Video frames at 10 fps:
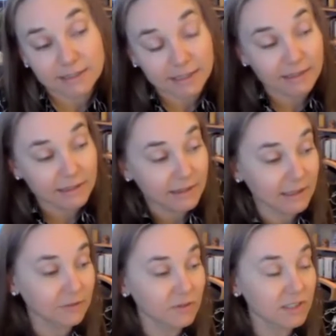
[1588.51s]
I think
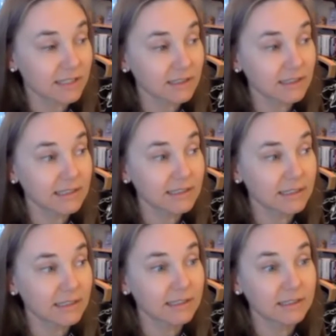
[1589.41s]
that resilience
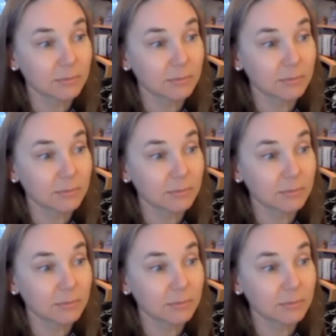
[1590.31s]
is